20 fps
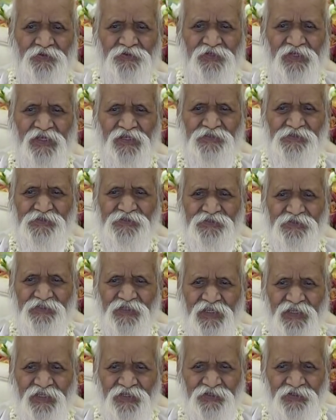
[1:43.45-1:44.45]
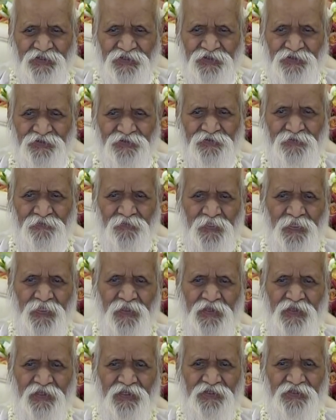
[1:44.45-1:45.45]
transcend,
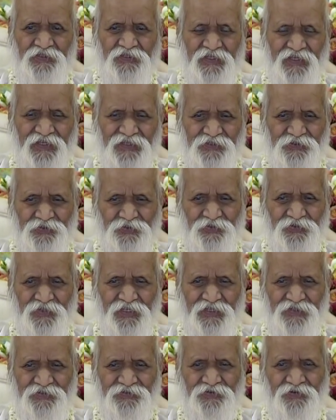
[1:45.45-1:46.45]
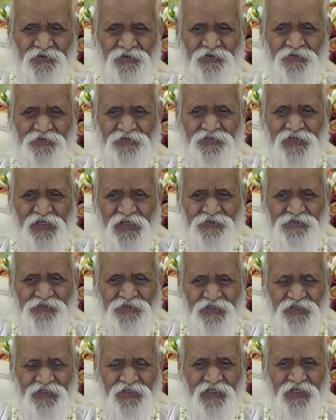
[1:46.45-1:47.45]
and get to that
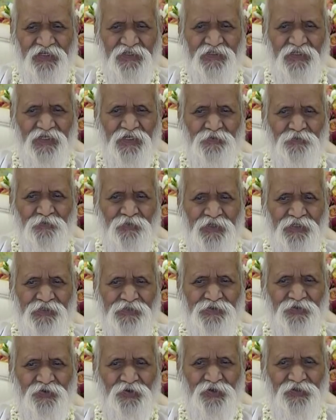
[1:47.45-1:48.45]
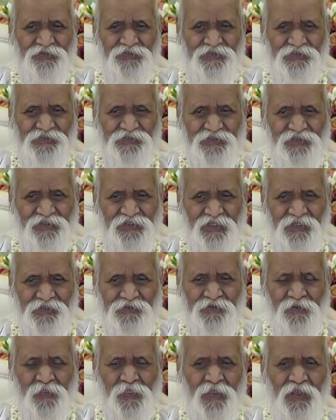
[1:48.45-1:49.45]
transcendental bliss
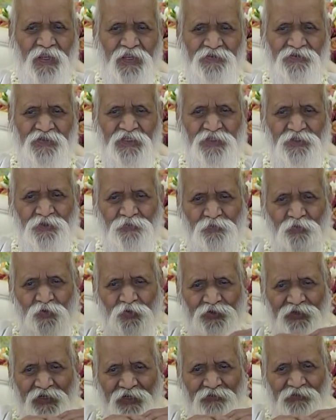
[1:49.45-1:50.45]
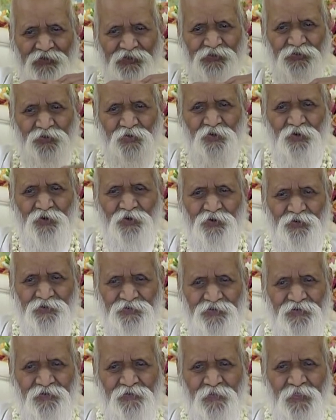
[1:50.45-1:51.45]
consciousness, and then the boredom is
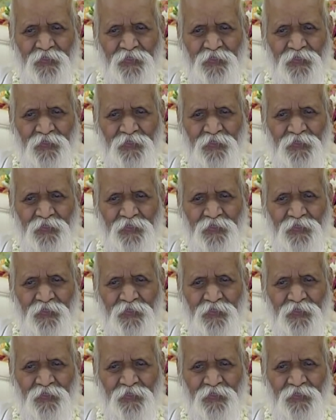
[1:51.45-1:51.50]
gone.